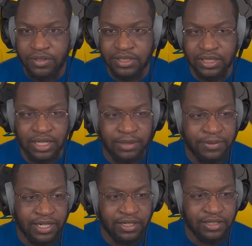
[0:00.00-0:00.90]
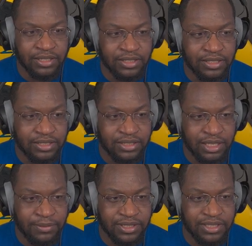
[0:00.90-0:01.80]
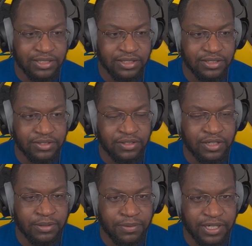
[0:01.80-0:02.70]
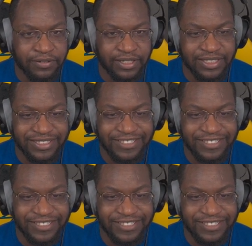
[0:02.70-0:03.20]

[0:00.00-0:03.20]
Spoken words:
Which is not bad at all. Combat start, draw a pirate.